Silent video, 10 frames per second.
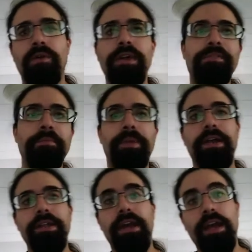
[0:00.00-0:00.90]
Alright
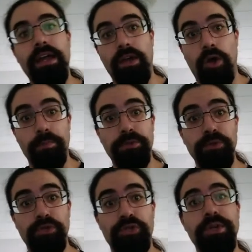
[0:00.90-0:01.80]
everybody, I hope you
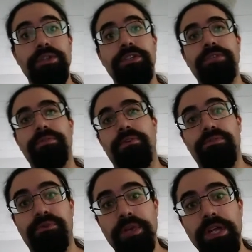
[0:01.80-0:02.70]
enjoyed this
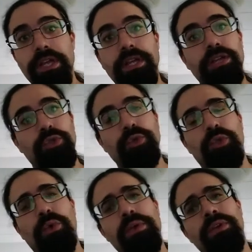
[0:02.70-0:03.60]
free
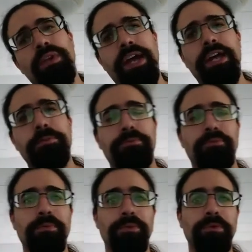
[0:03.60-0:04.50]
tutorial on how to
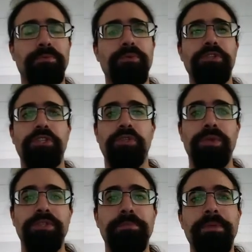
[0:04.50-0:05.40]
perform glute bridges as
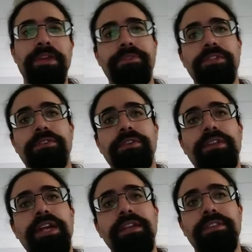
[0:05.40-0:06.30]
well as the benefits. If you
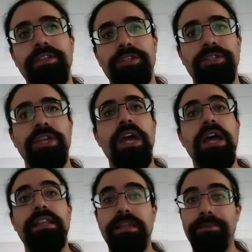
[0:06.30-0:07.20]
like this,
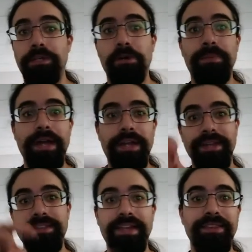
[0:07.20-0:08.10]
let me know by
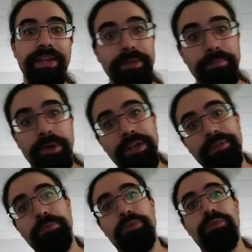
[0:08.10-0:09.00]
hitting that like button and
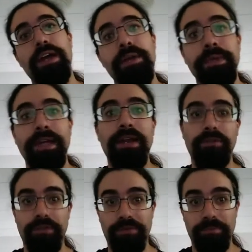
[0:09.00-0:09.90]
subscribing, and
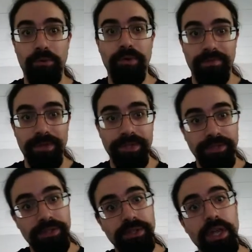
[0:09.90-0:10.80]
I'll give you more of
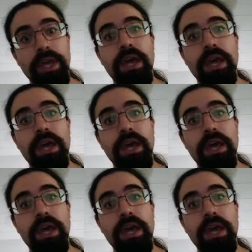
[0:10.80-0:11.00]
these.